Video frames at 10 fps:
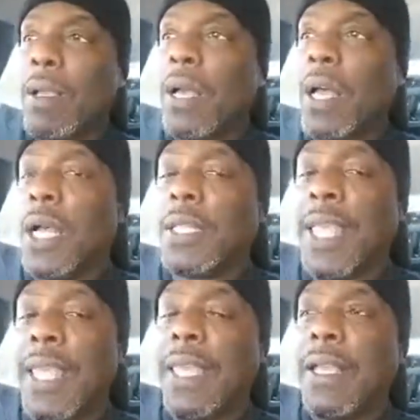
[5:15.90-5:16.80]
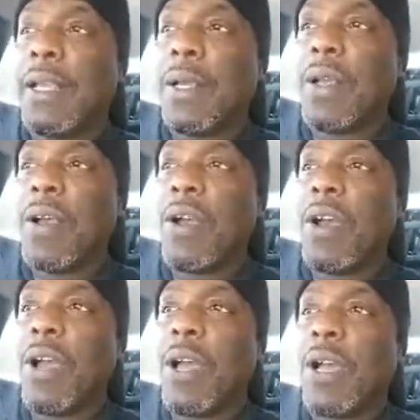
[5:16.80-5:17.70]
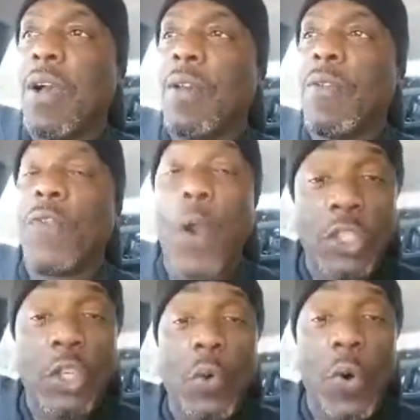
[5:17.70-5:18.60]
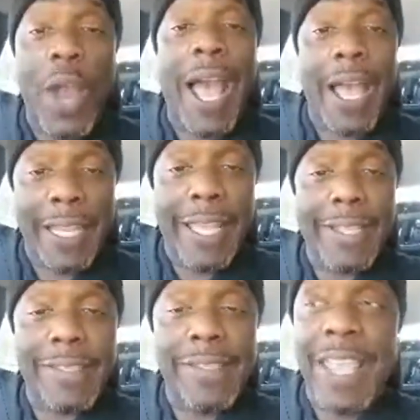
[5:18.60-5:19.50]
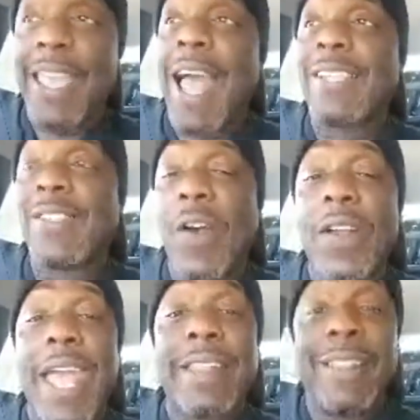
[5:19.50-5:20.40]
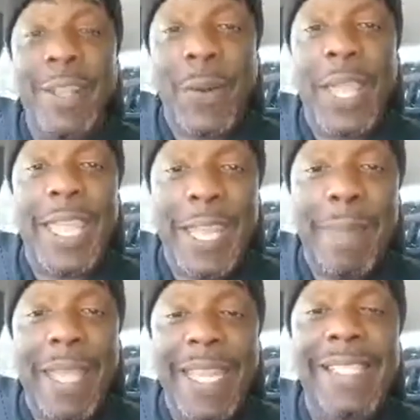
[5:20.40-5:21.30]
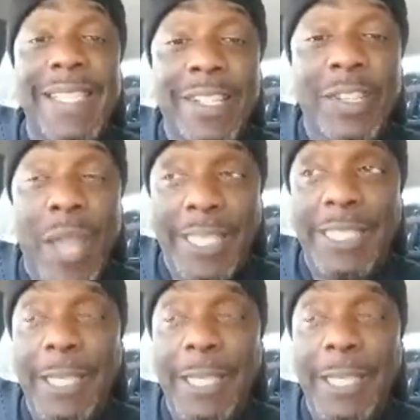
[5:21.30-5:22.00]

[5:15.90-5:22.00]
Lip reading: the virtual audience and I saw that little itty bitty situation,